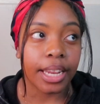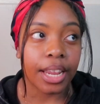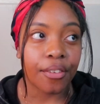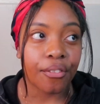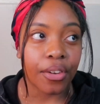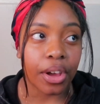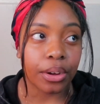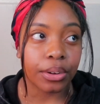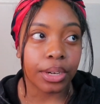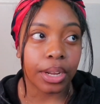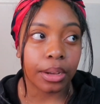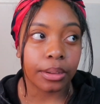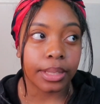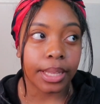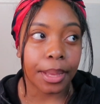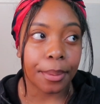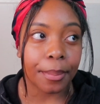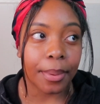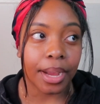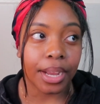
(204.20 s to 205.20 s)
I found out
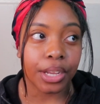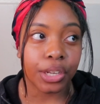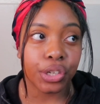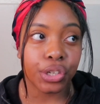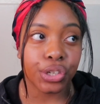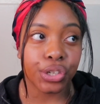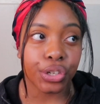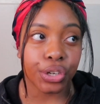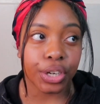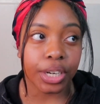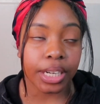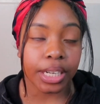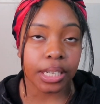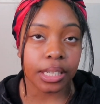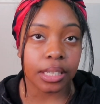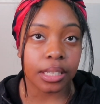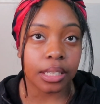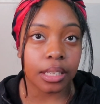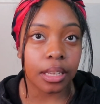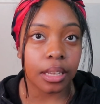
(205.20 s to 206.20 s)
that my
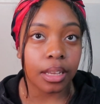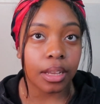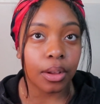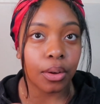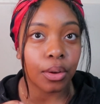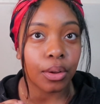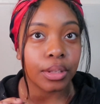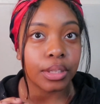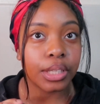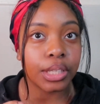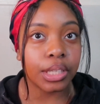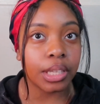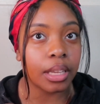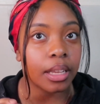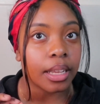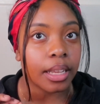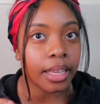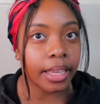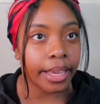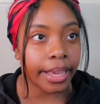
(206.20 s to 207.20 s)
insurance
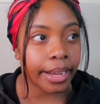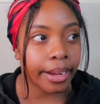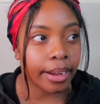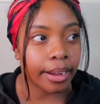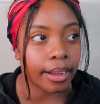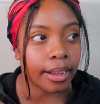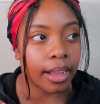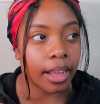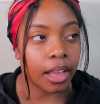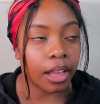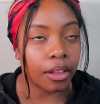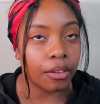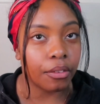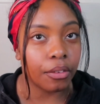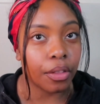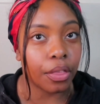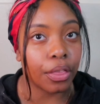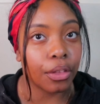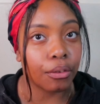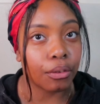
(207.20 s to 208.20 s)
took care
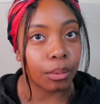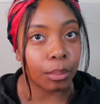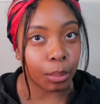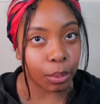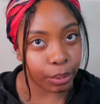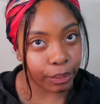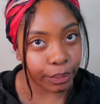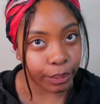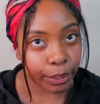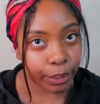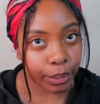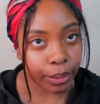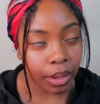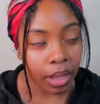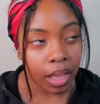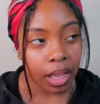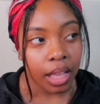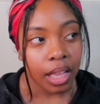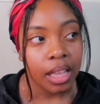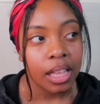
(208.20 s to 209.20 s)
of the removal.
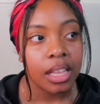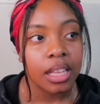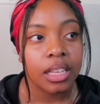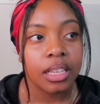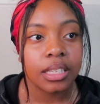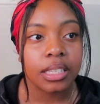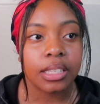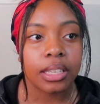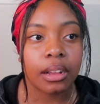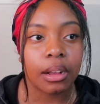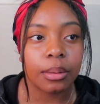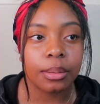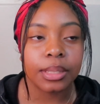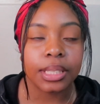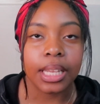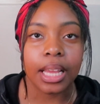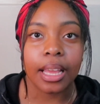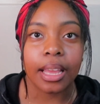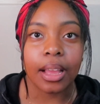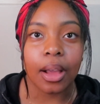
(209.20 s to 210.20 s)
So I was
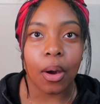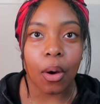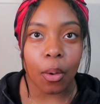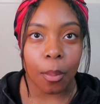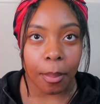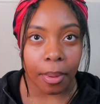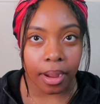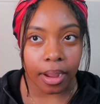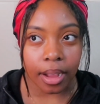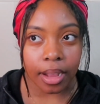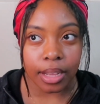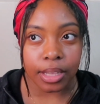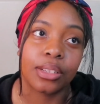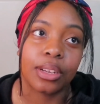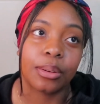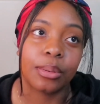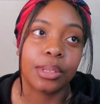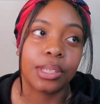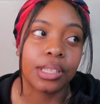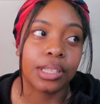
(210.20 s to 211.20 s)
like, oh my God. So
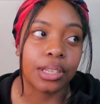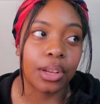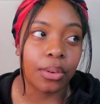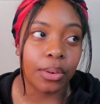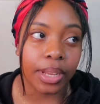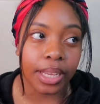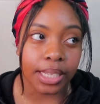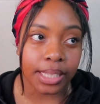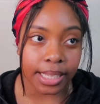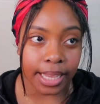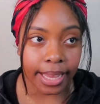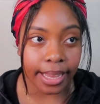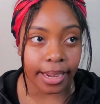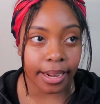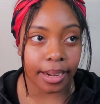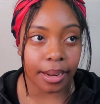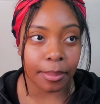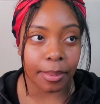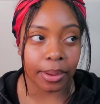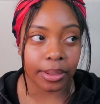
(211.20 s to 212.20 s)
I was so
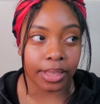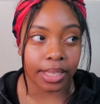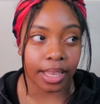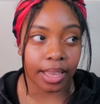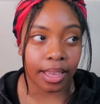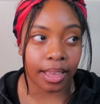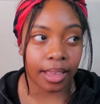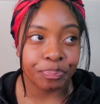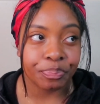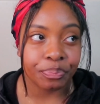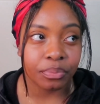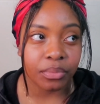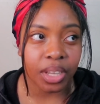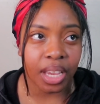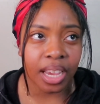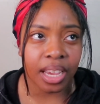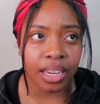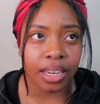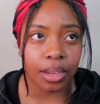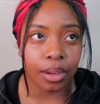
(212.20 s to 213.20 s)
excited about that. I
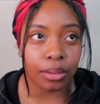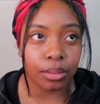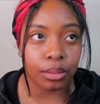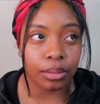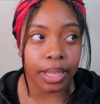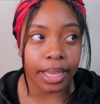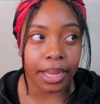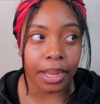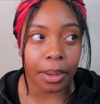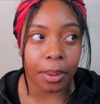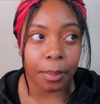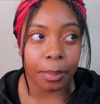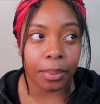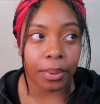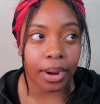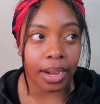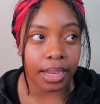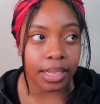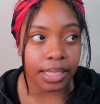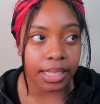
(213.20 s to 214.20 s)
had to go through like a
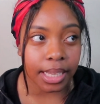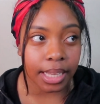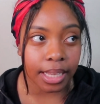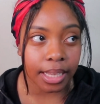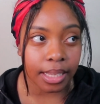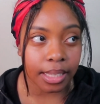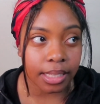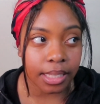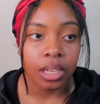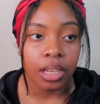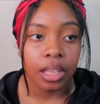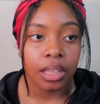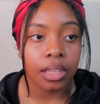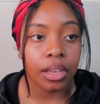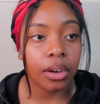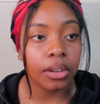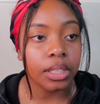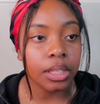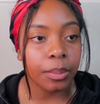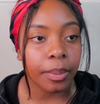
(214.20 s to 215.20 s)
process. The
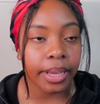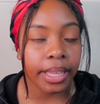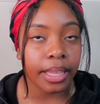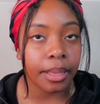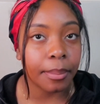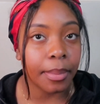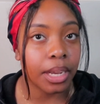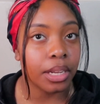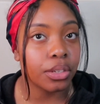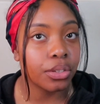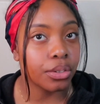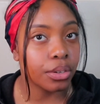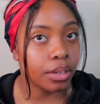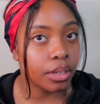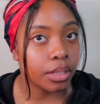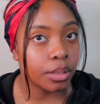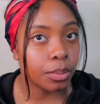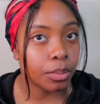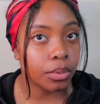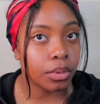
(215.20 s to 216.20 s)
only way that my
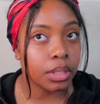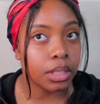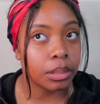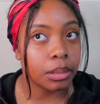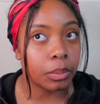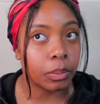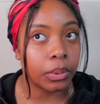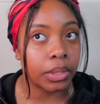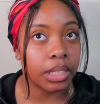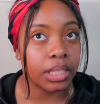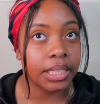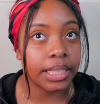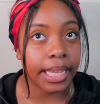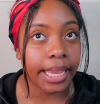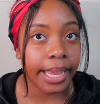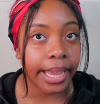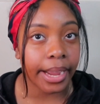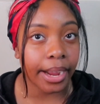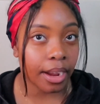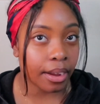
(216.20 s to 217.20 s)
insurance would
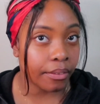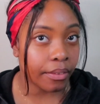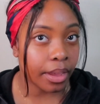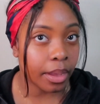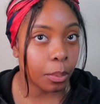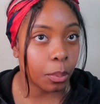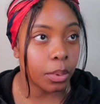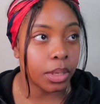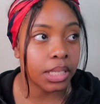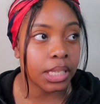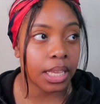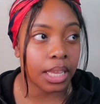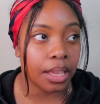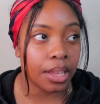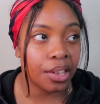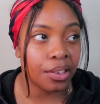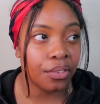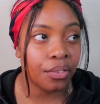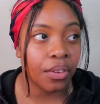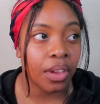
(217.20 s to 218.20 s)
take care of it was if